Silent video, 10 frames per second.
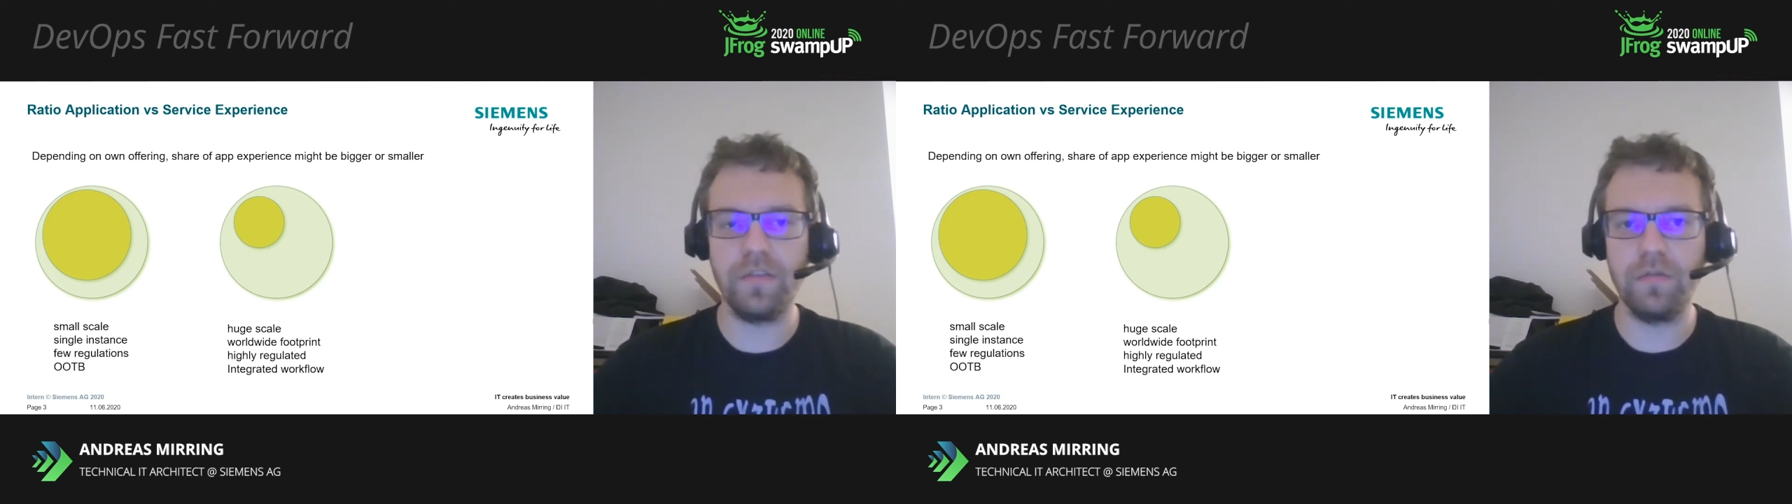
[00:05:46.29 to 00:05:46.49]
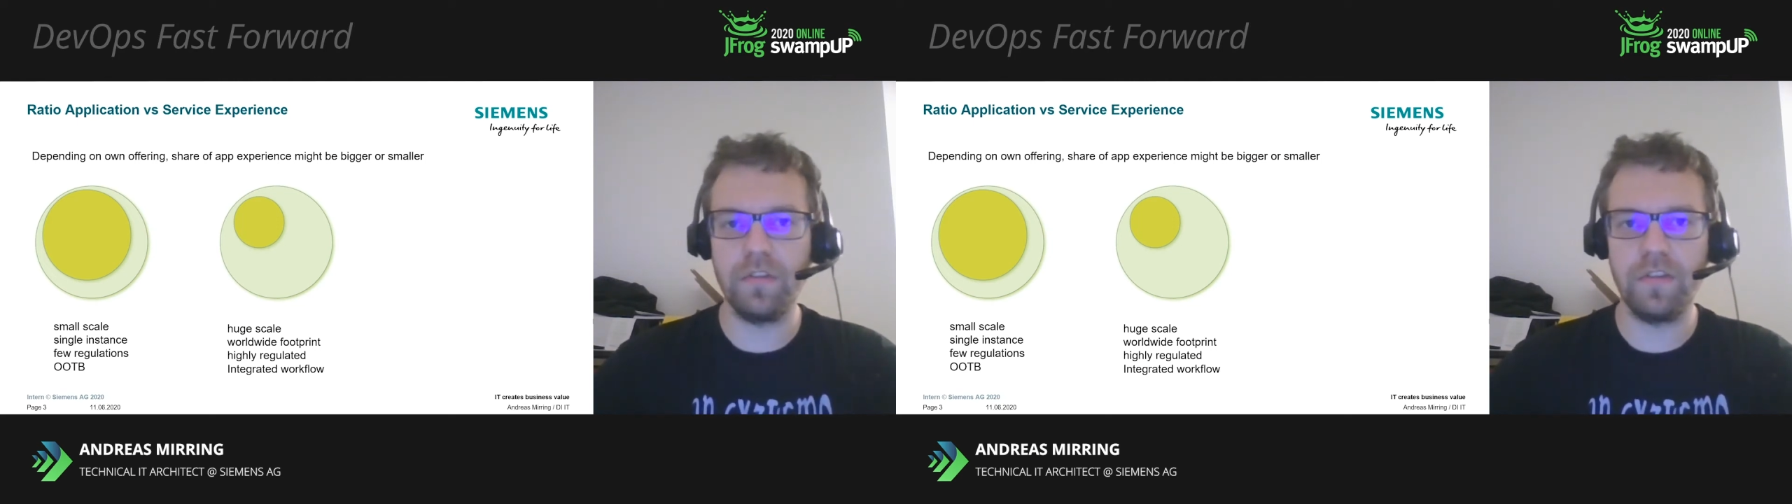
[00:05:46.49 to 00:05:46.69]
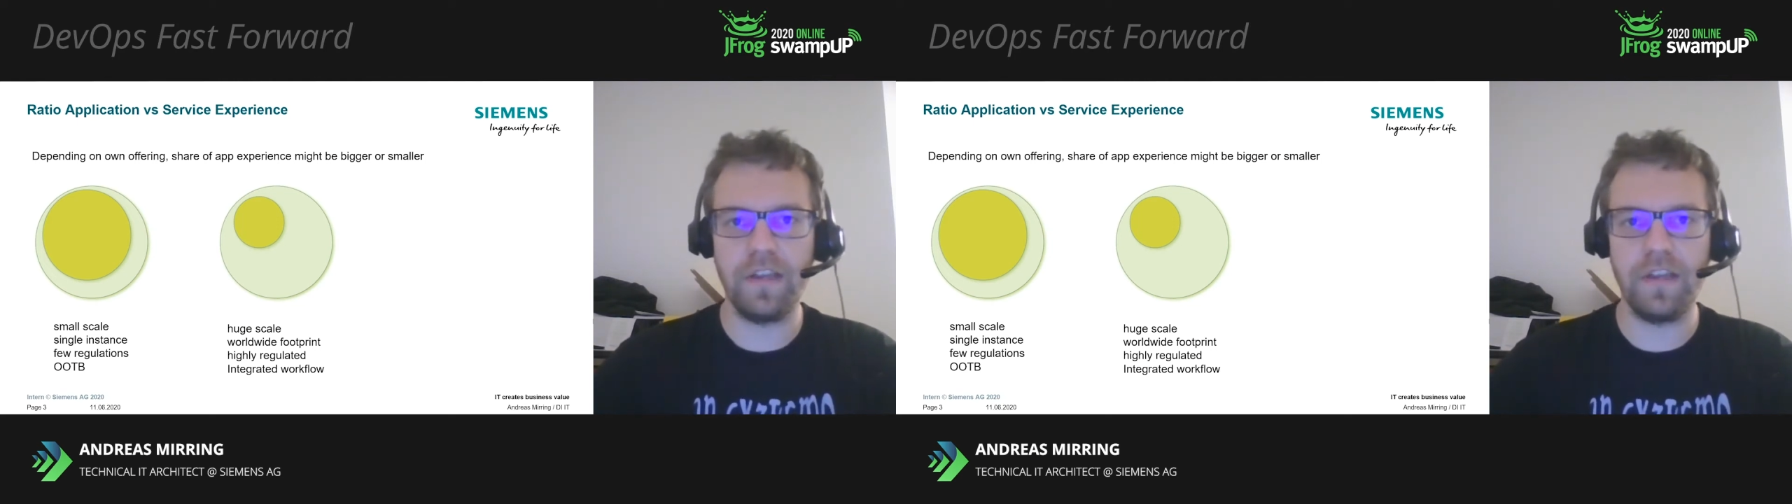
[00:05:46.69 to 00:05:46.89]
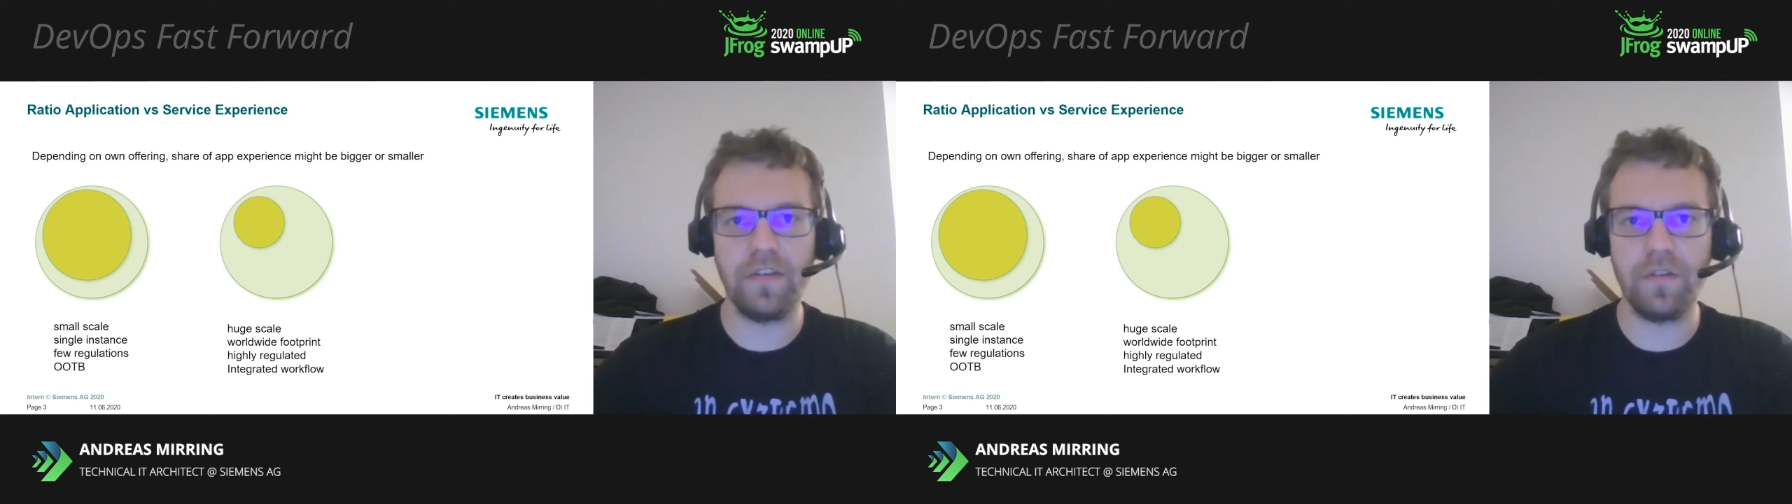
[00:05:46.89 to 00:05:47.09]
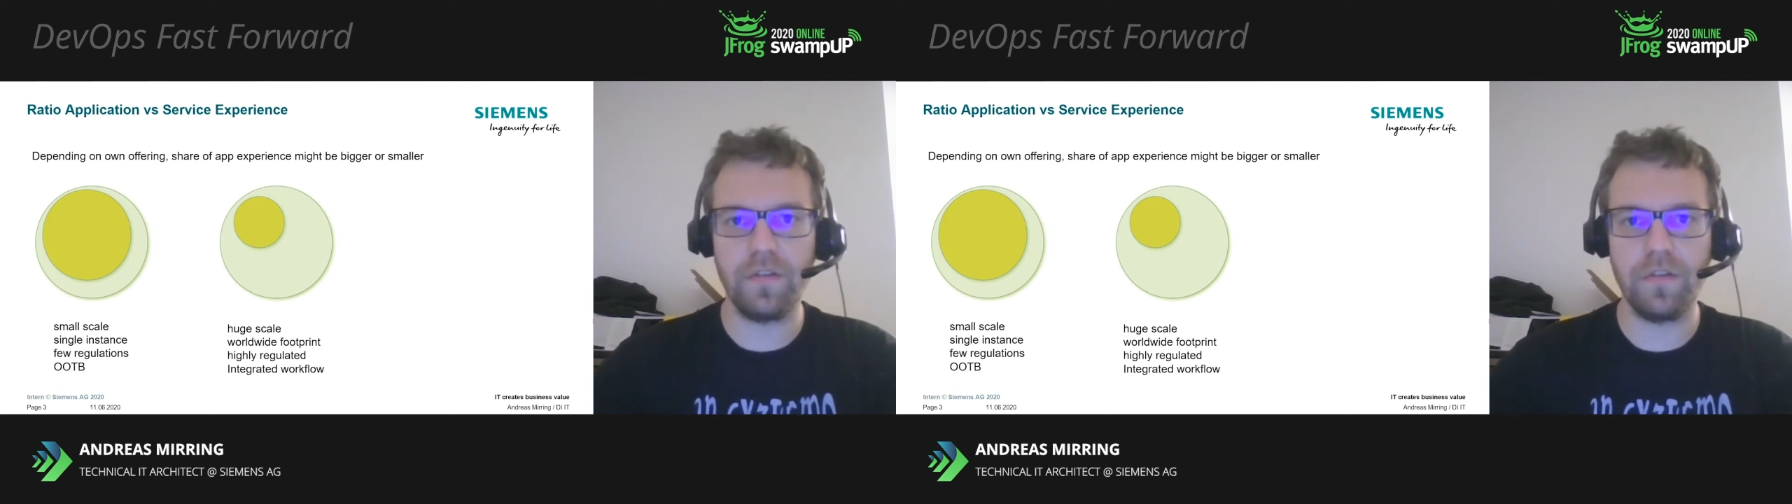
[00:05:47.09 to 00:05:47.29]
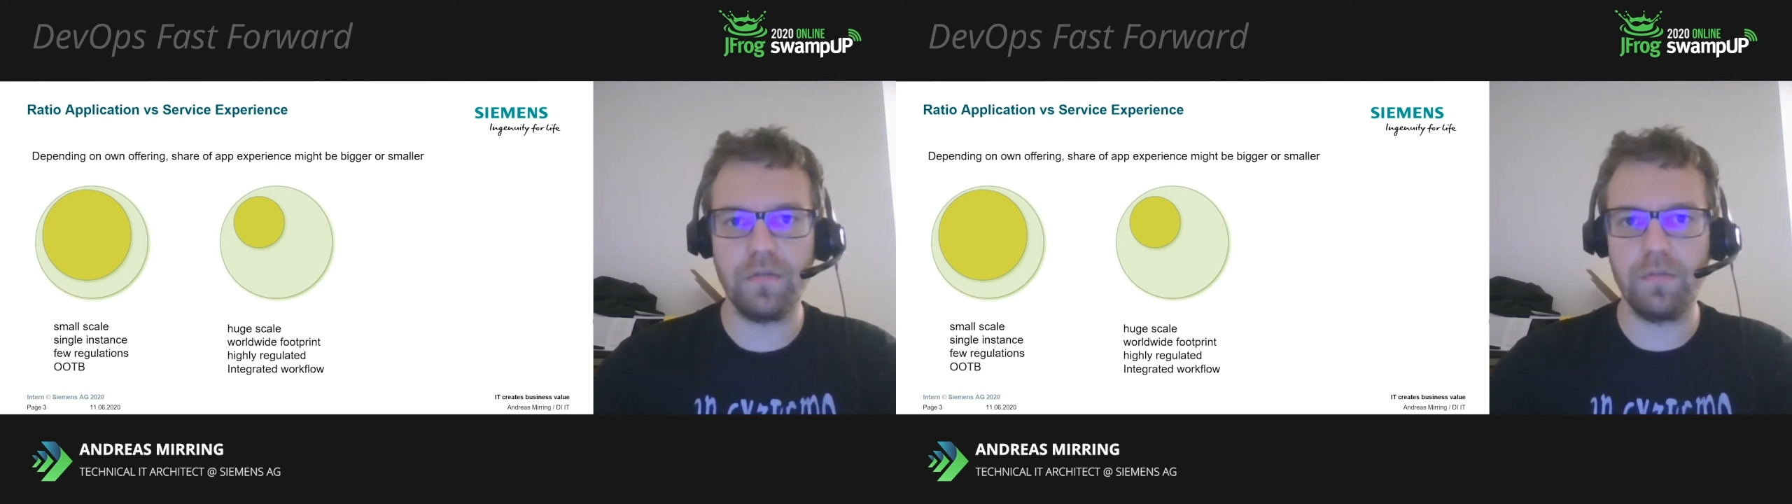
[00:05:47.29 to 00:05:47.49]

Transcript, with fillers: tools like a source code